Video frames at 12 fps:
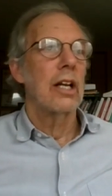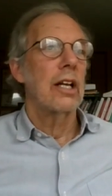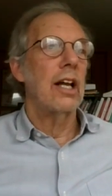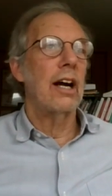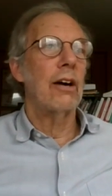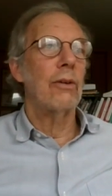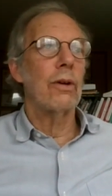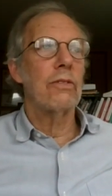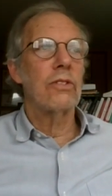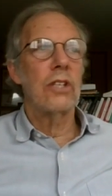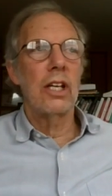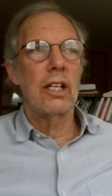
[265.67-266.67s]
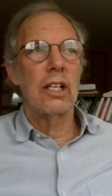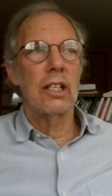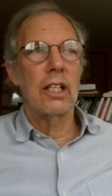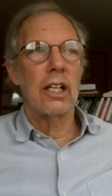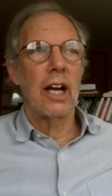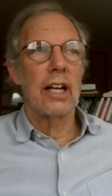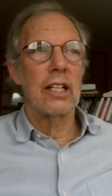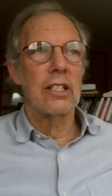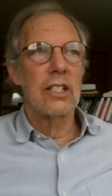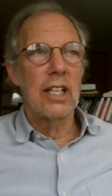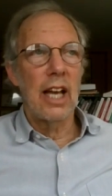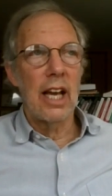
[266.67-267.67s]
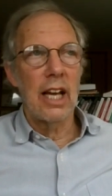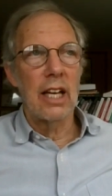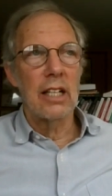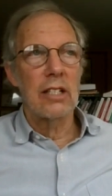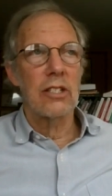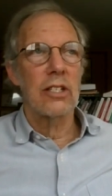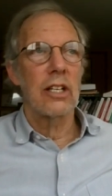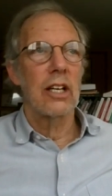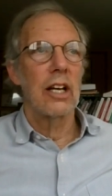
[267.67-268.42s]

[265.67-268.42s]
Now, we've seen in the United States